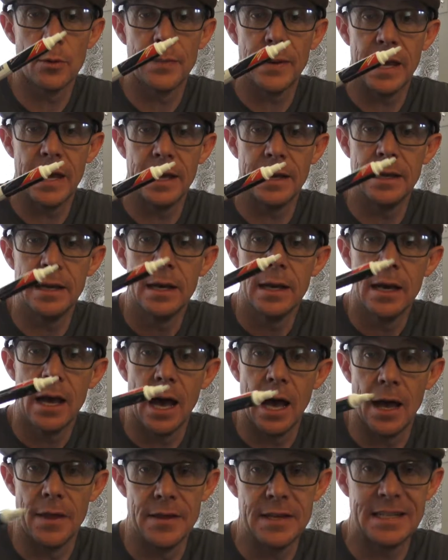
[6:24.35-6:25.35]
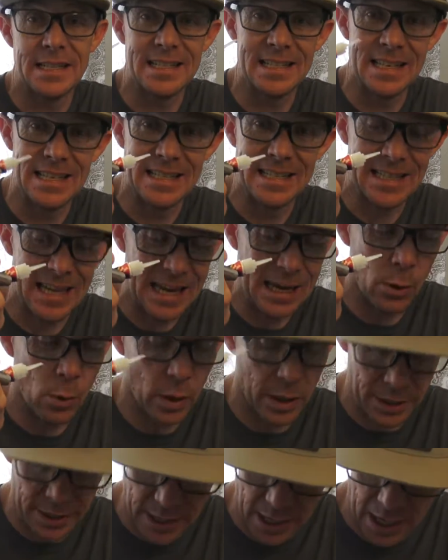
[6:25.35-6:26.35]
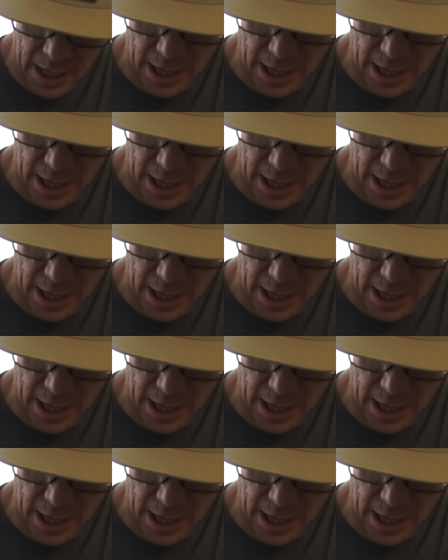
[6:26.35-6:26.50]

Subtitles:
pin, this is a Zing one